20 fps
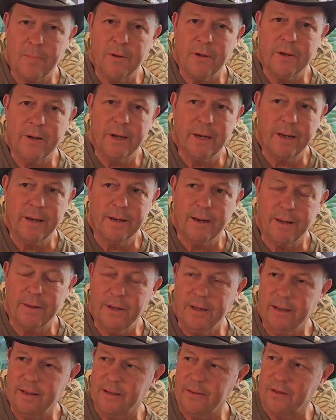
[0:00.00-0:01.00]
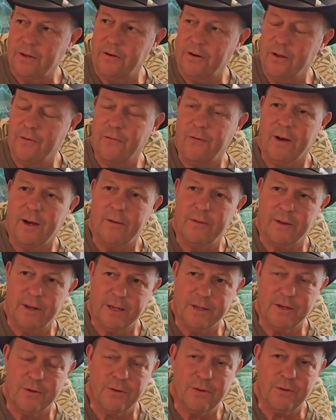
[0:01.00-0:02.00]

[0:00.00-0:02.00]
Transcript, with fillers: plane, and I think the thirty-five, the S U